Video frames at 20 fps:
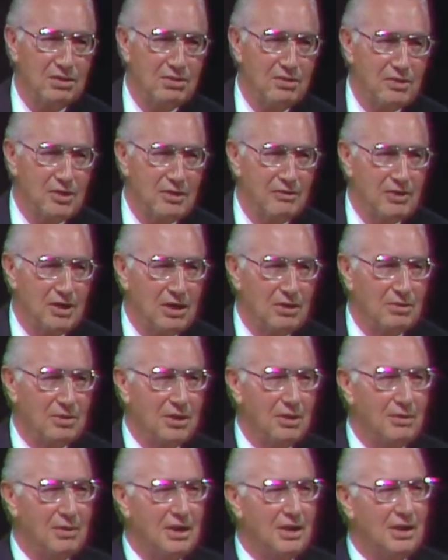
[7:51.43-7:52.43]
Roosevelt
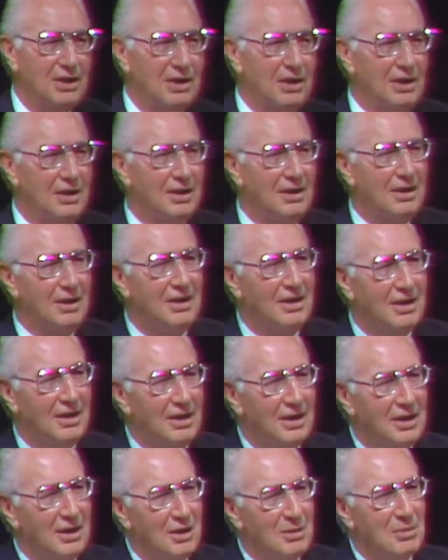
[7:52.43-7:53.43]
would grin
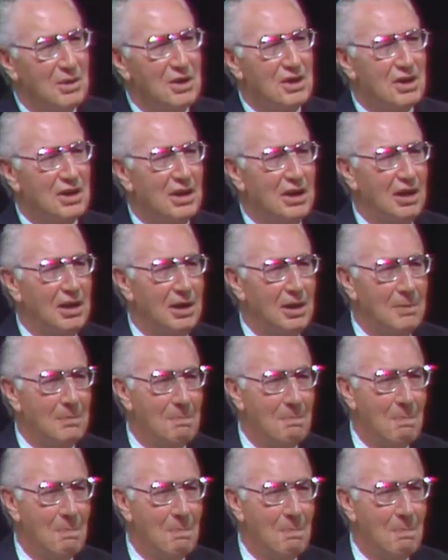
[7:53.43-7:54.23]
at him and say,